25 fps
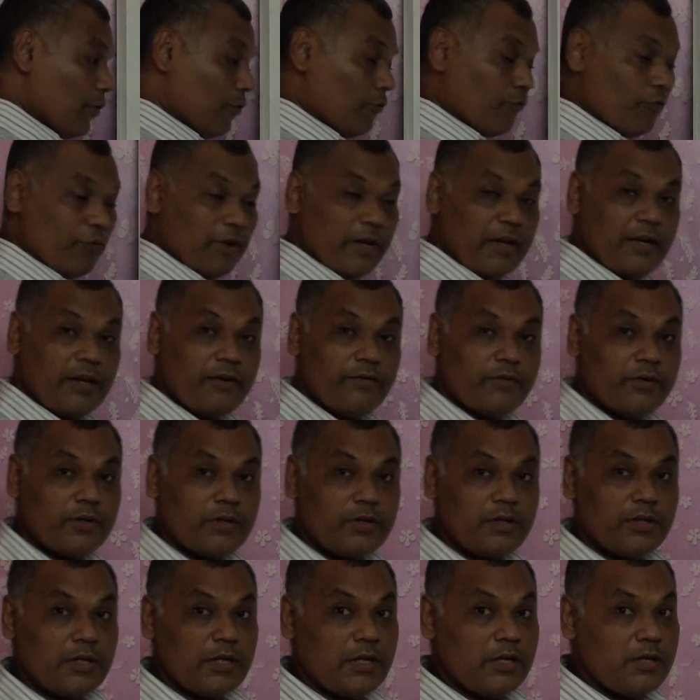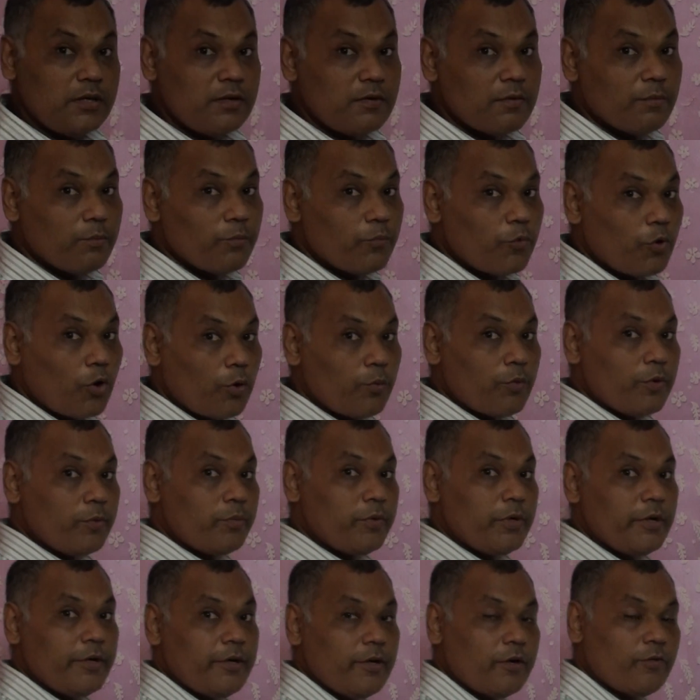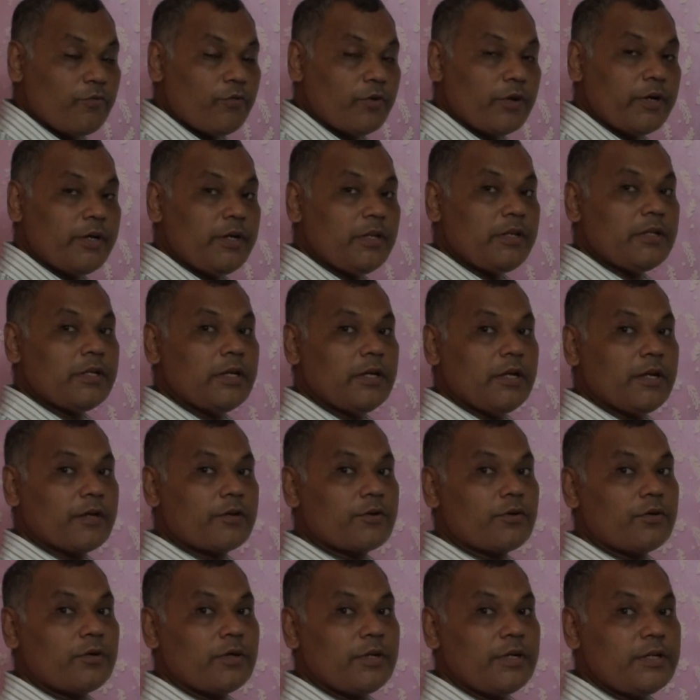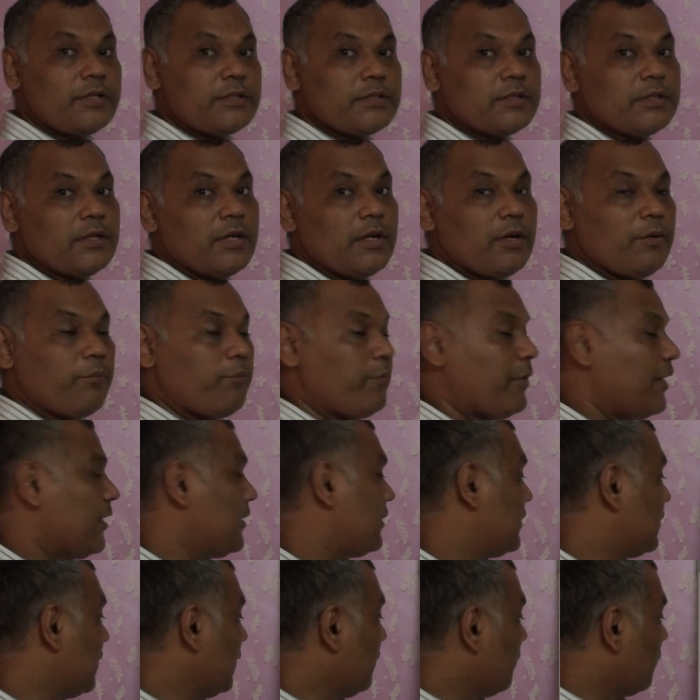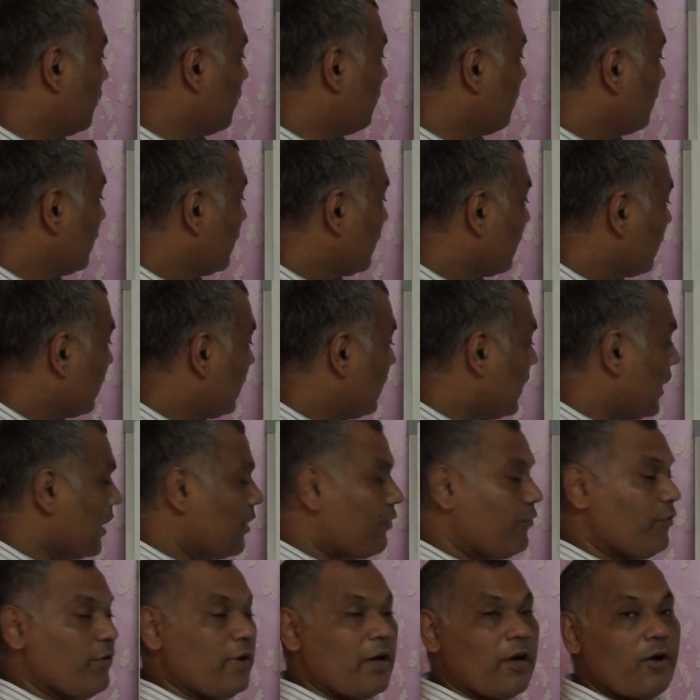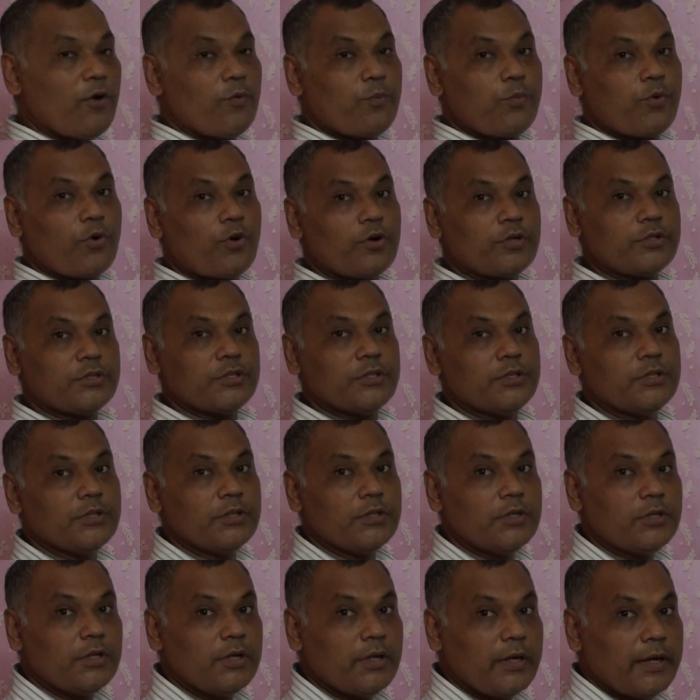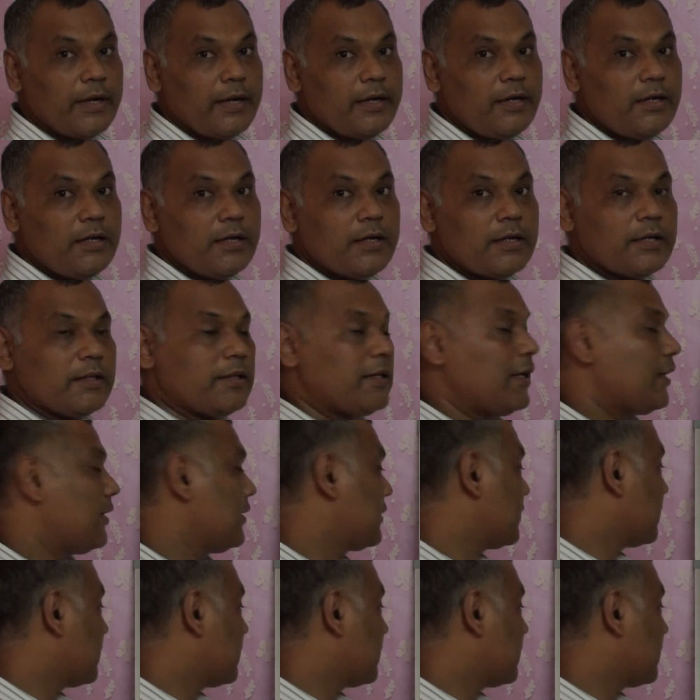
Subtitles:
wherever the probability of finding the electron is maximum, that we have plotted, and that is